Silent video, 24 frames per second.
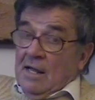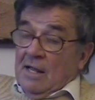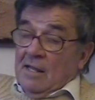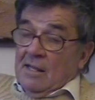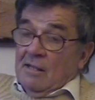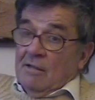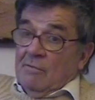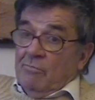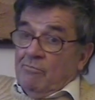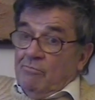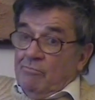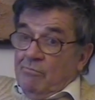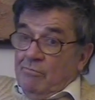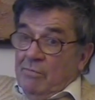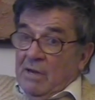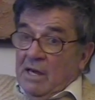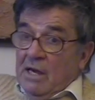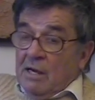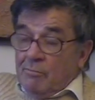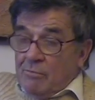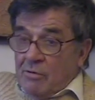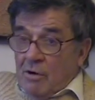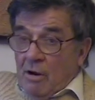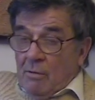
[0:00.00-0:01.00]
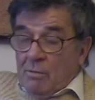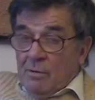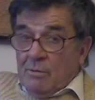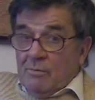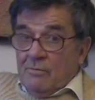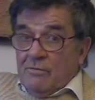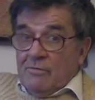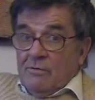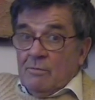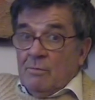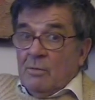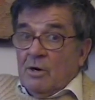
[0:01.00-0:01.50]
The big problem
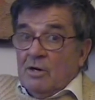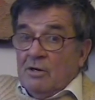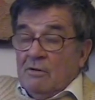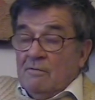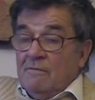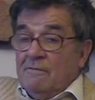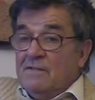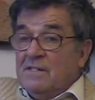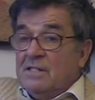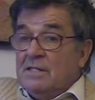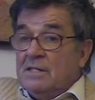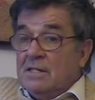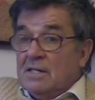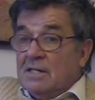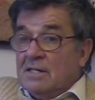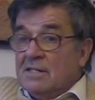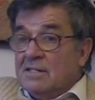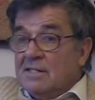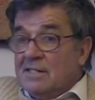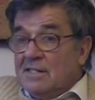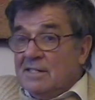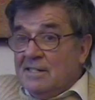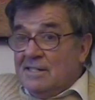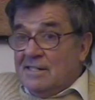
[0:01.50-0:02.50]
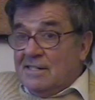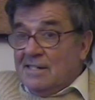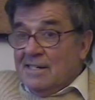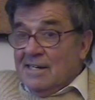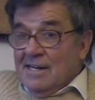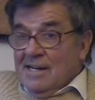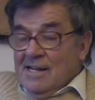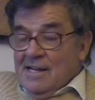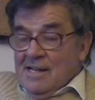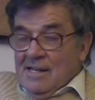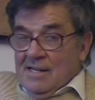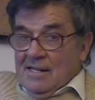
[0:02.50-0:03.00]
for modern physics is
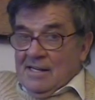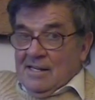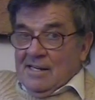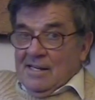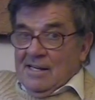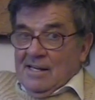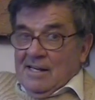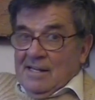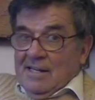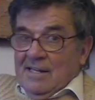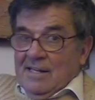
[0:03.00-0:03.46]
the